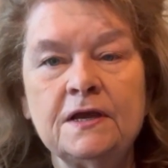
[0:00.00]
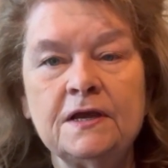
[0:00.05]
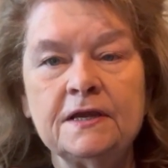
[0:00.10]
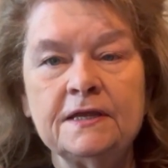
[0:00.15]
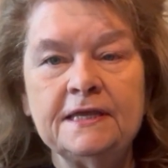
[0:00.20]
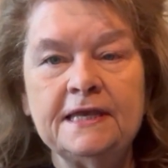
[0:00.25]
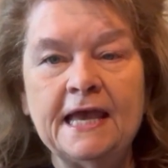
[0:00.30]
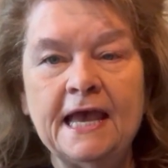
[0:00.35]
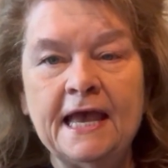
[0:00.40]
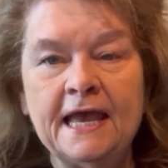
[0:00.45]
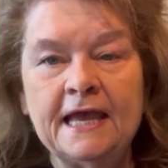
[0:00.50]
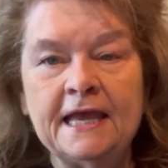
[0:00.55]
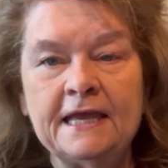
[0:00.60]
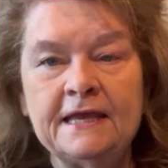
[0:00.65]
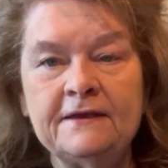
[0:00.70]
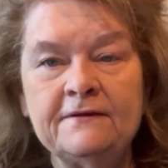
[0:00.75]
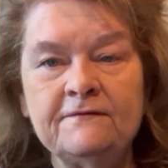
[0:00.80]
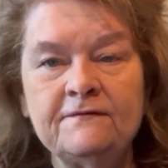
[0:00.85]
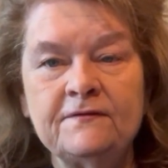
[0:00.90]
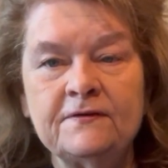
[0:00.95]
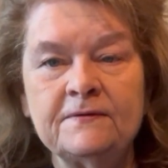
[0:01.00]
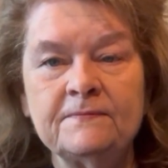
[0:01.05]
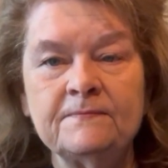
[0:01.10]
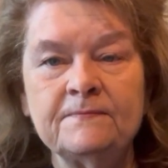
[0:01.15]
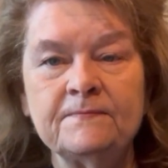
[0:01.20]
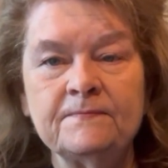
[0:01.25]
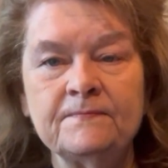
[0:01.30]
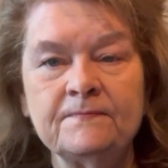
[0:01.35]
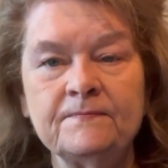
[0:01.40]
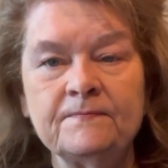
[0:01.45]
gave,
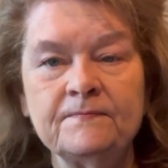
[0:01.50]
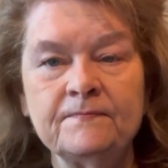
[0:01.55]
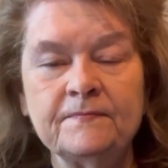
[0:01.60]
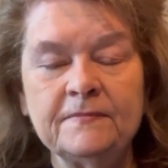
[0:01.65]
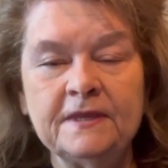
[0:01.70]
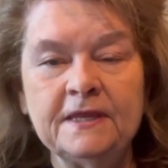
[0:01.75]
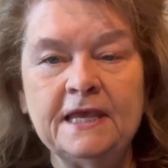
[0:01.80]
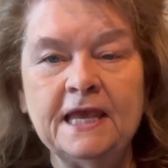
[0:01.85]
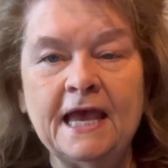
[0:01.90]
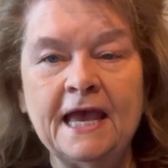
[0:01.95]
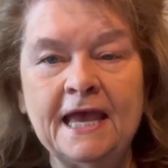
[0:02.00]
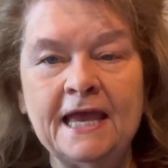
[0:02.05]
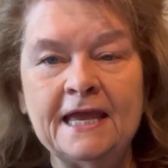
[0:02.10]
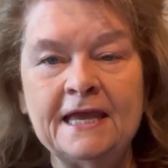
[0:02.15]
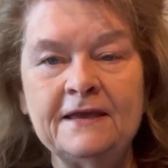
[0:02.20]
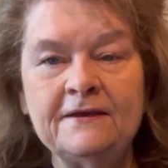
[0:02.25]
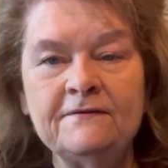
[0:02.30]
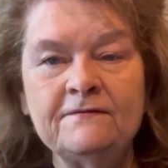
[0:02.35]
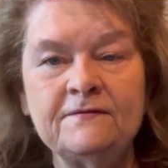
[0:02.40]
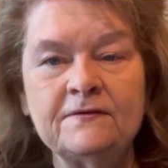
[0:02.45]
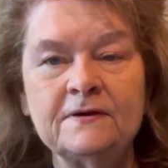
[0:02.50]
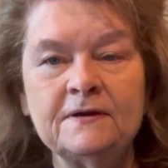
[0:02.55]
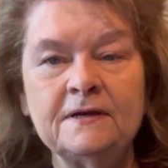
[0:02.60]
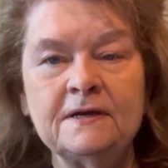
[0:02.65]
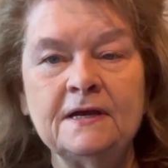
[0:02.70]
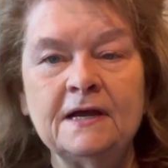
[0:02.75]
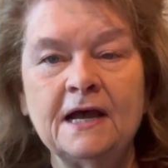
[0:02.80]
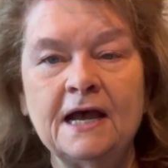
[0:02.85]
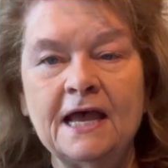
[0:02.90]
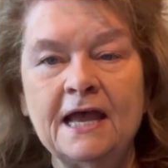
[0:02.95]

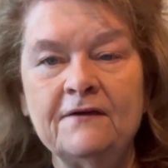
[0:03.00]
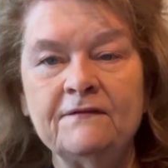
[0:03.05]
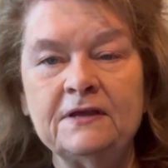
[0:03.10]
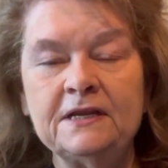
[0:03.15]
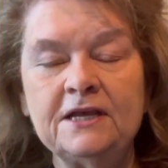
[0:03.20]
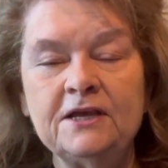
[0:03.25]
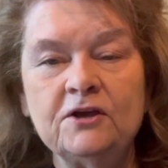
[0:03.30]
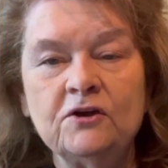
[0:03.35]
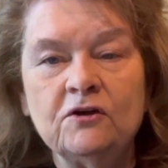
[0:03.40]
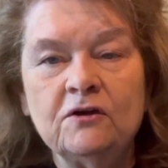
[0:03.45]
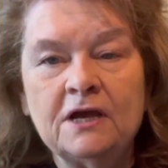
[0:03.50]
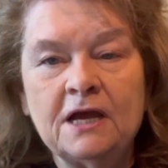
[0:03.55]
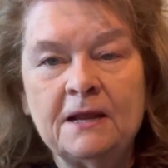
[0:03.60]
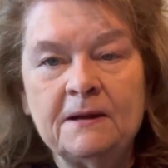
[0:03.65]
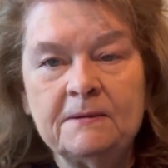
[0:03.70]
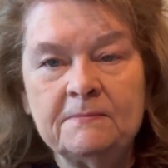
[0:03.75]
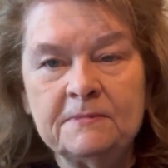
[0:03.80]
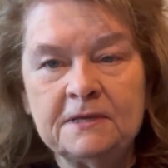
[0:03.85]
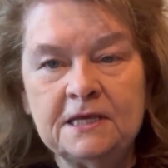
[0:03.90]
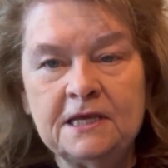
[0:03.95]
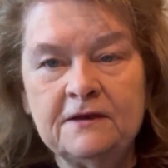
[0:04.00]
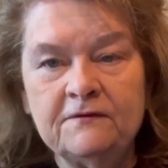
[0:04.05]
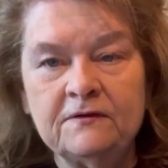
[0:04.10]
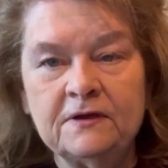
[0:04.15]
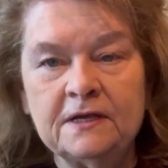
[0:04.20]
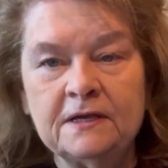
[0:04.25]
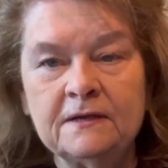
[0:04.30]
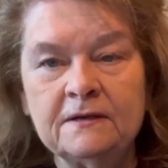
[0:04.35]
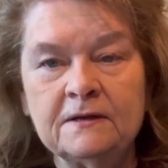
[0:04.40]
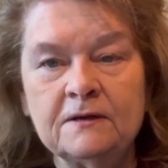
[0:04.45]
I have it here and I'm
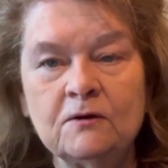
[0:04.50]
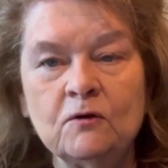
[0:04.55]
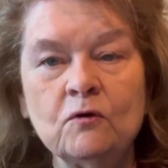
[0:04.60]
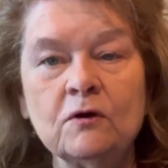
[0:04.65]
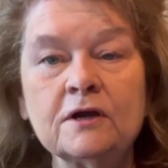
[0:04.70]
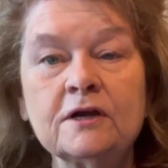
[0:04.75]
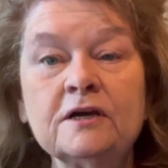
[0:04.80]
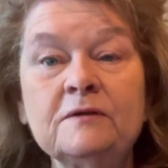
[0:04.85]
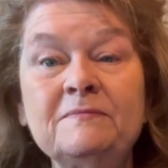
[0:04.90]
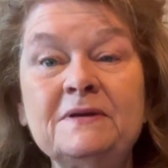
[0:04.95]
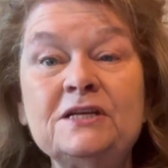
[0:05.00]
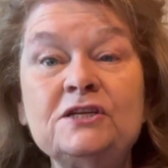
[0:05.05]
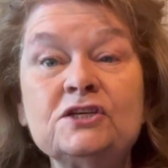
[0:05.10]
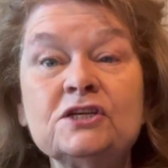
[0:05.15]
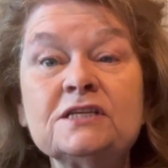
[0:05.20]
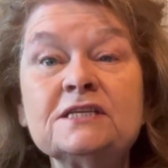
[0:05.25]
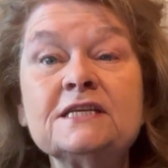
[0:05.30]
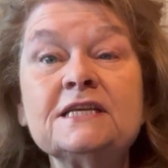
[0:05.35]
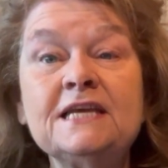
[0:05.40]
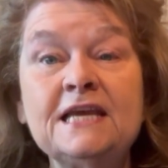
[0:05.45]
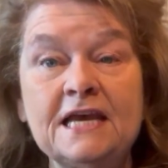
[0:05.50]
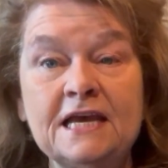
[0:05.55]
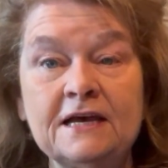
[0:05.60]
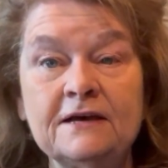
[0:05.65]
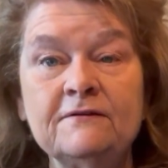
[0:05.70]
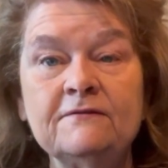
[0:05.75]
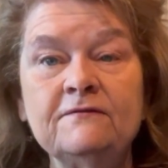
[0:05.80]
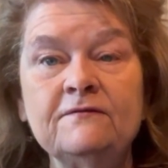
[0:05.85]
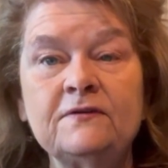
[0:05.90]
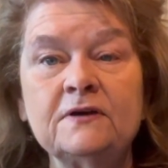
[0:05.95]
giving, or it could be just
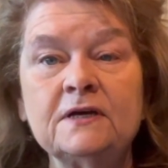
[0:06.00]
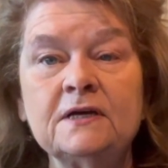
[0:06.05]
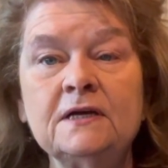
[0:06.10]
give